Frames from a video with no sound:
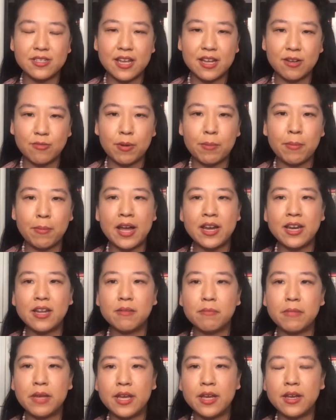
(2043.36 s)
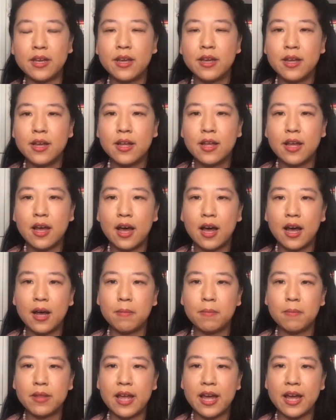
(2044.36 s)
It reminded me
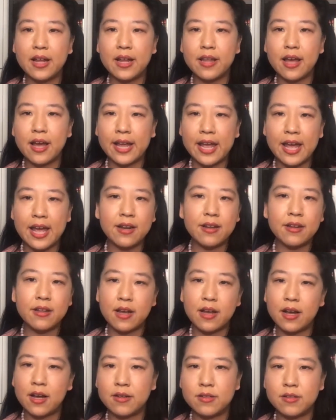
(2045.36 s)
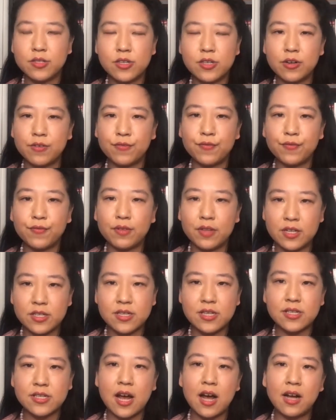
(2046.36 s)
that, again, sort of this
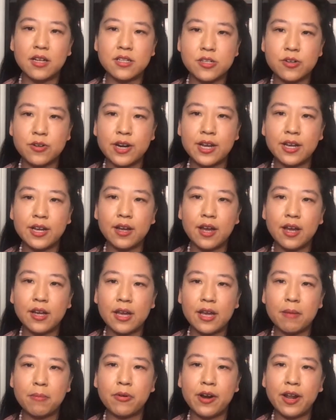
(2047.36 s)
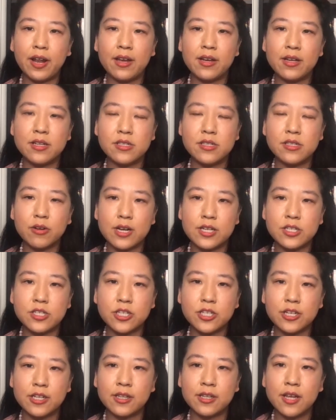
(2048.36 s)
is answering Gabriella's
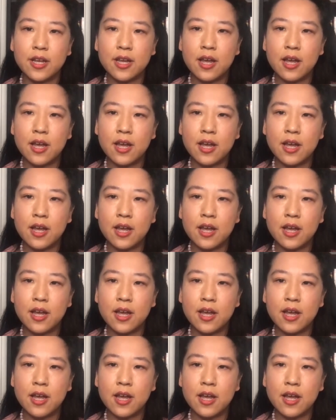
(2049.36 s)
question